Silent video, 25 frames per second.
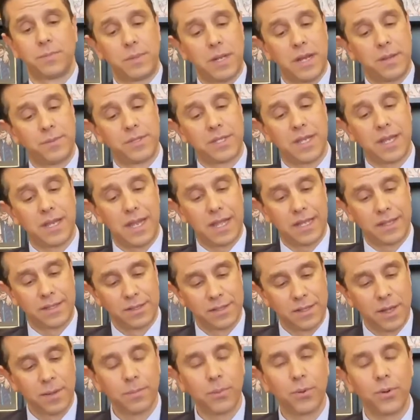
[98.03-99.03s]
but I'm saying at
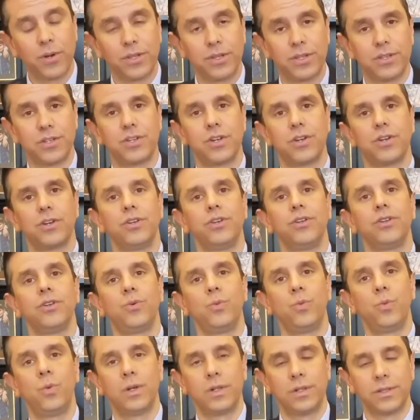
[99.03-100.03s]
some point this year you
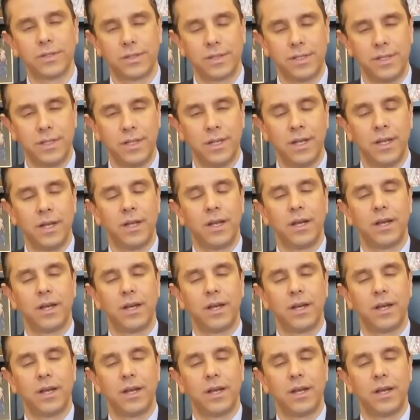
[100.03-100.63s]
will see